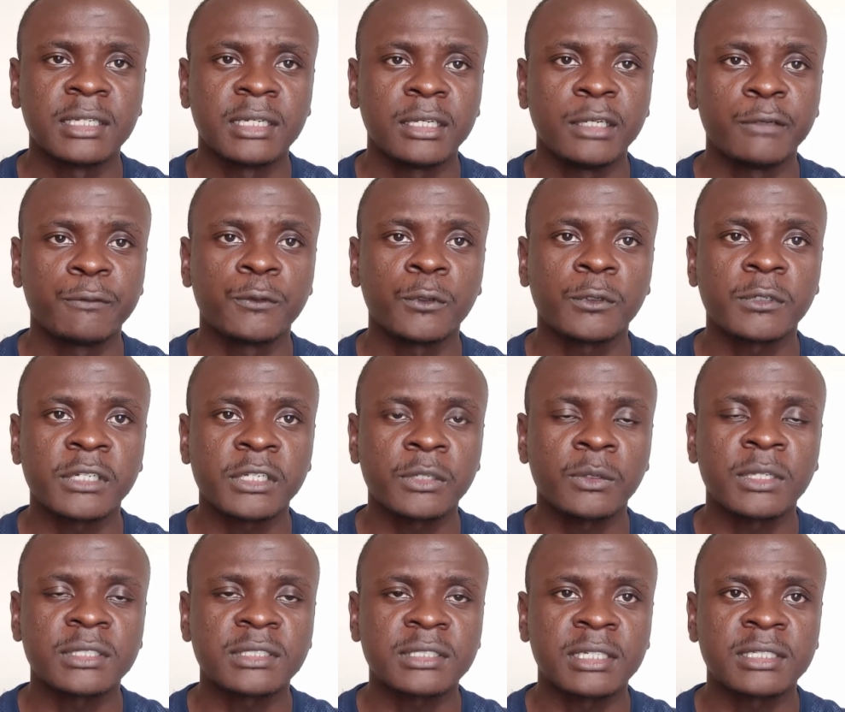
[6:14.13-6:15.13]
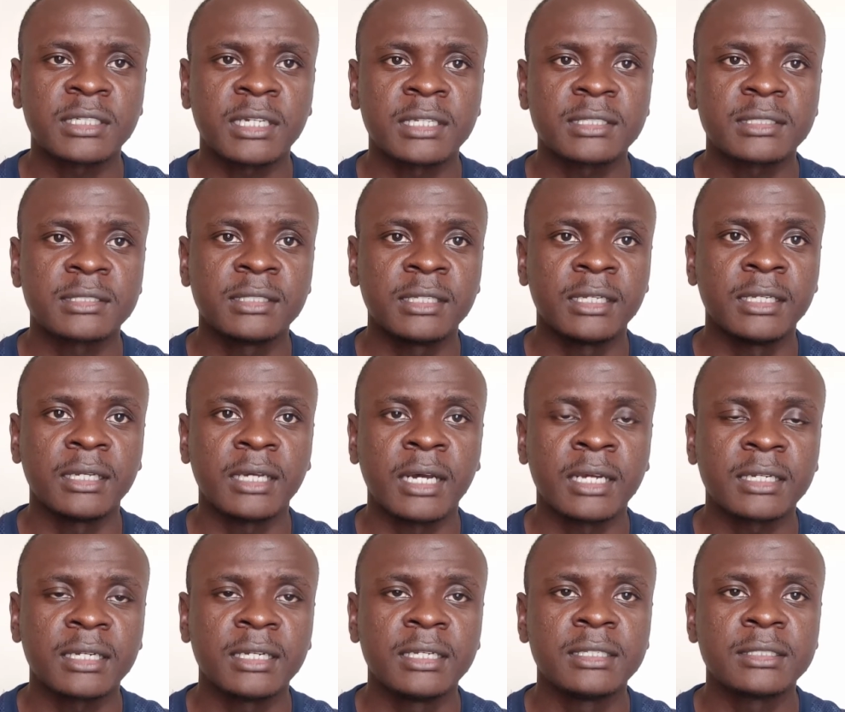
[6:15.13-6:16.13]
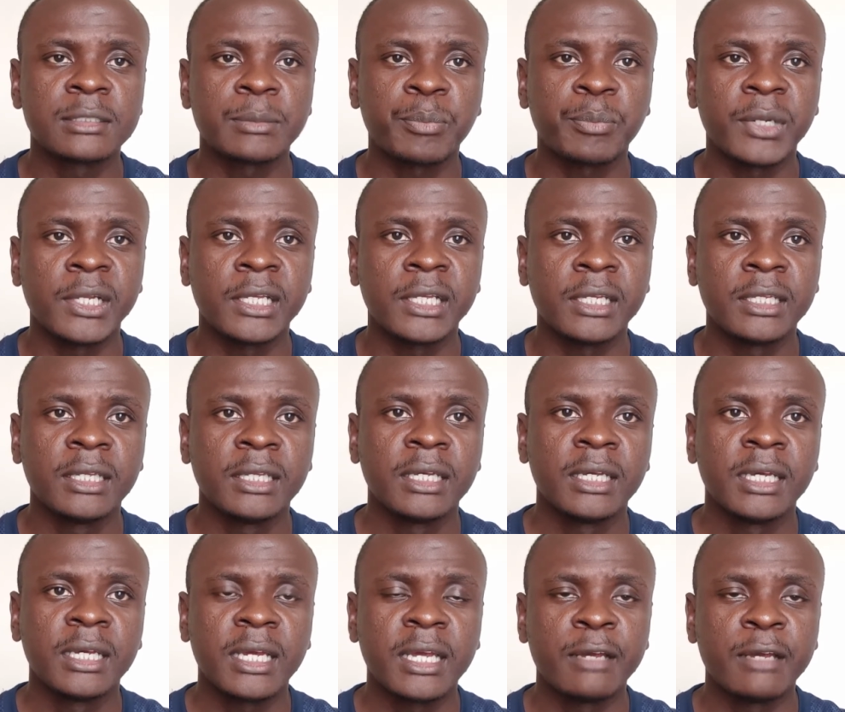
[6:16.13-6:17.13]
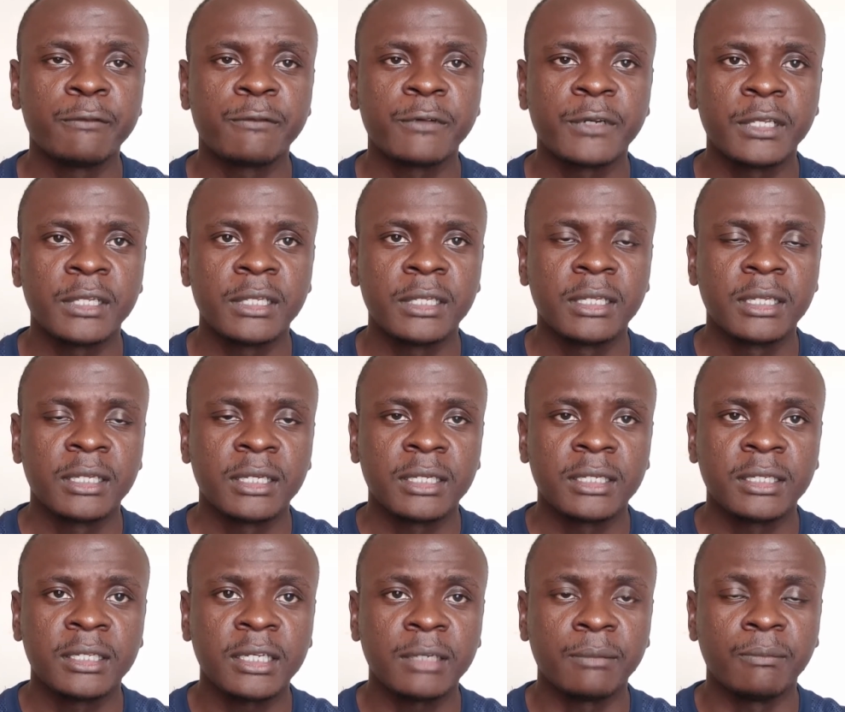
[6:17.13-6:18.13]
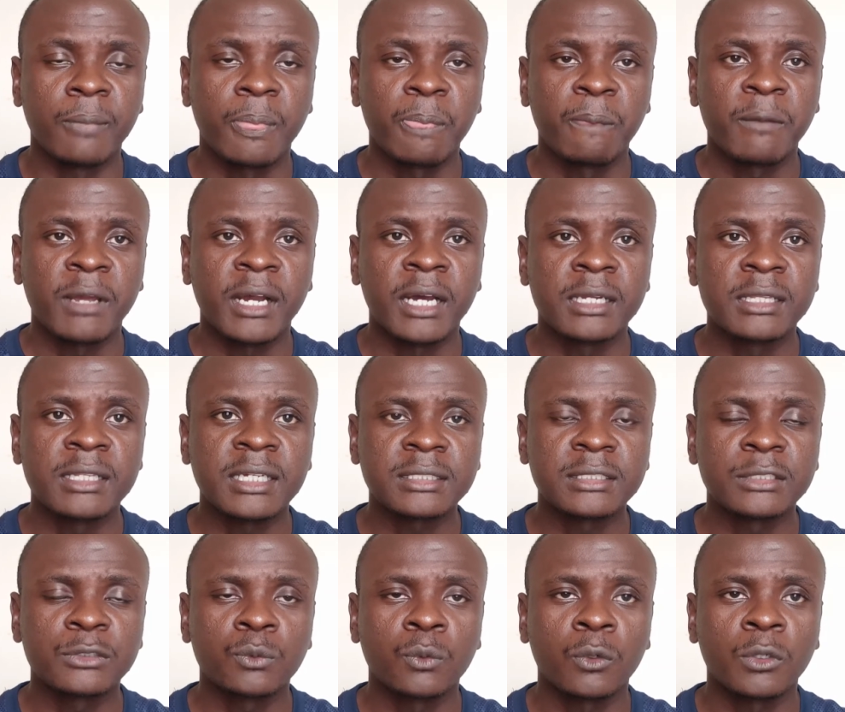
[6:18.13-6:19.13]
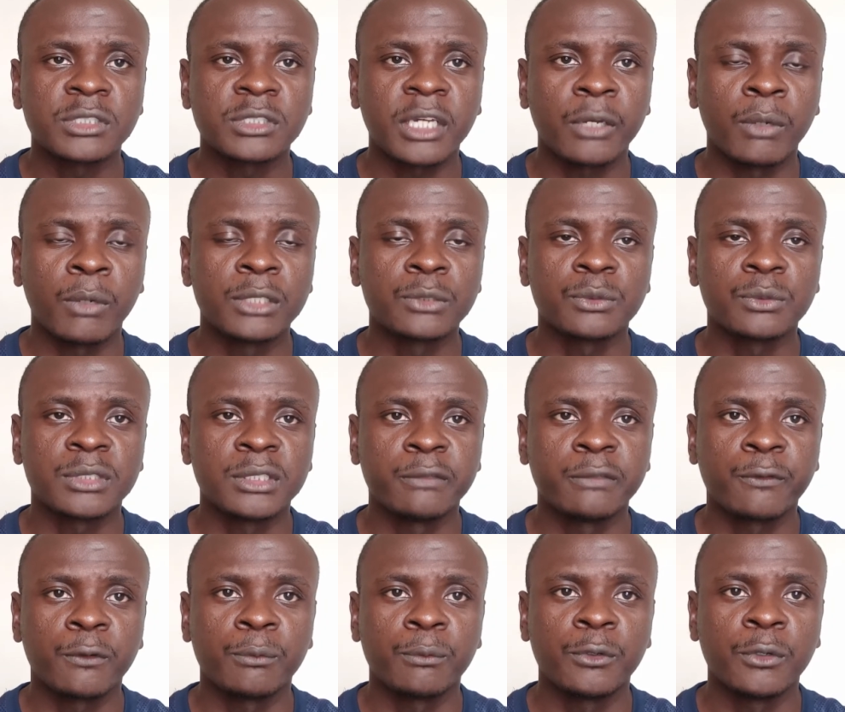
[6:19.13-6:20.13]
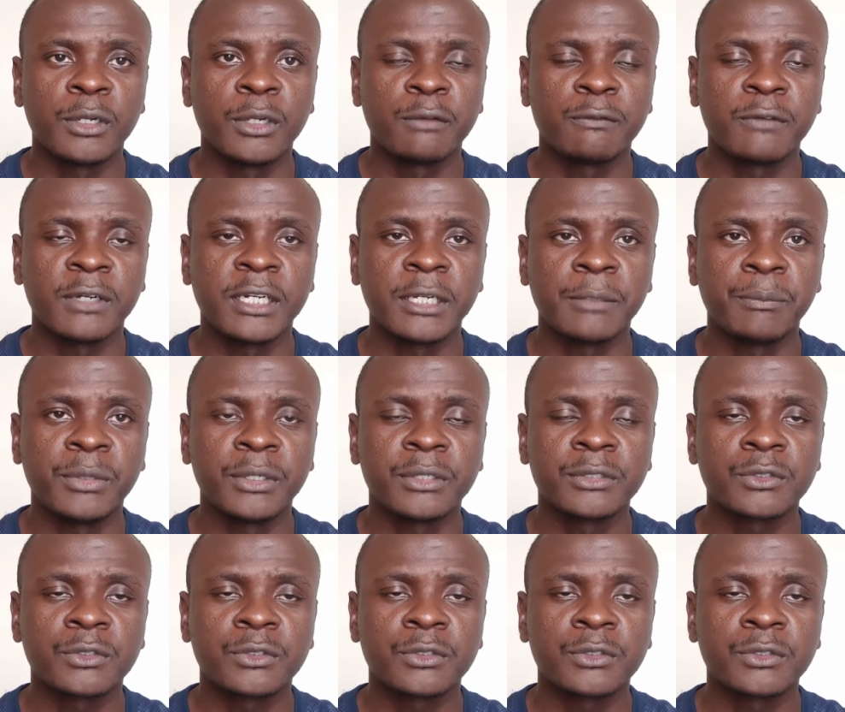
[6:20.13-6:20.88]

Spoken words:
If not regular starters, they at least play every game, and that is what I want to see from Donny van de Beek.